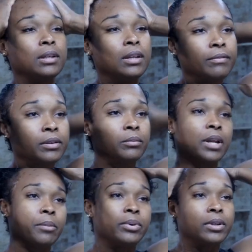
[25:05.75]
And even
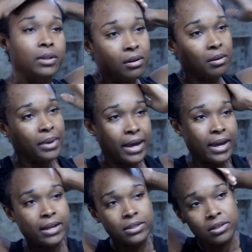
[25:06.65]
when I put it on my
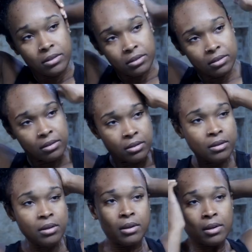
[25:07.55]
edges,
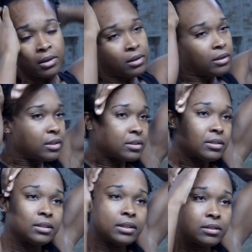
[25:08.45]
it
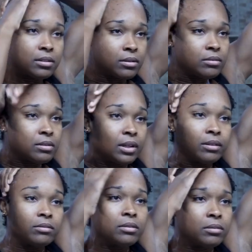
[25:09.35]
slicks those
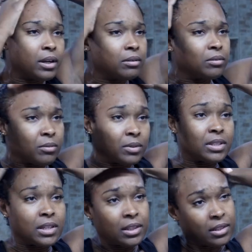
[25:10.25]
down too. I don't know
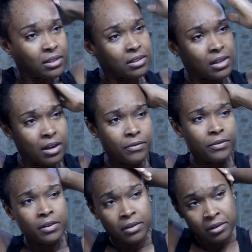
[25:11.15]
what's in this
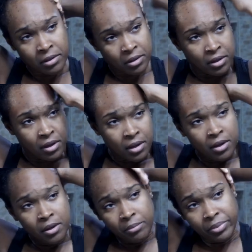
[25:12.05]
stuff,
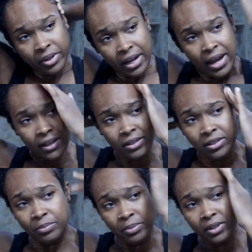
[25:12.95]
but I can
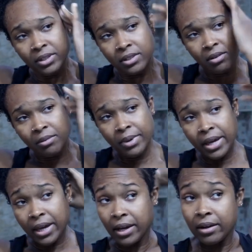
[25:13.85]
just put this on
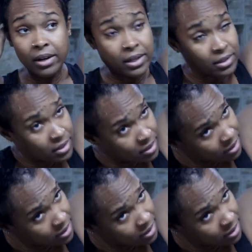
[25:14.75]
my hair as a